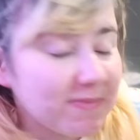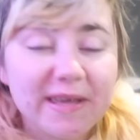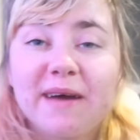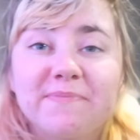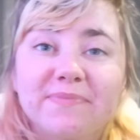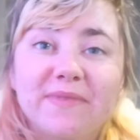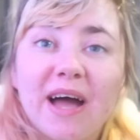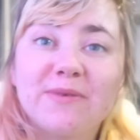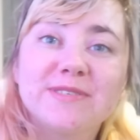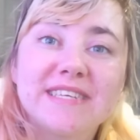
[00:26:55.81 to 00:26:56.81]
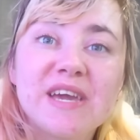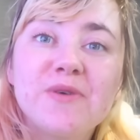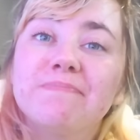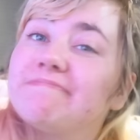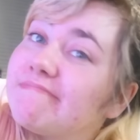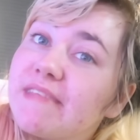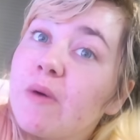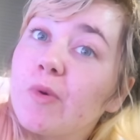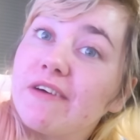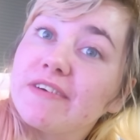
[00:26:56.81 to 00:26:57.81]
but yeah, I will see you
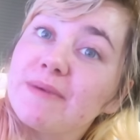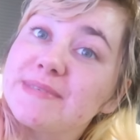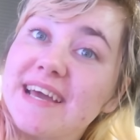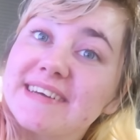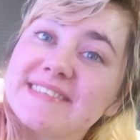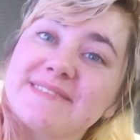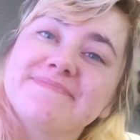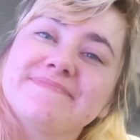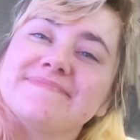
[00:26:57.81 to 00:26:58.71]
in whatever comes next.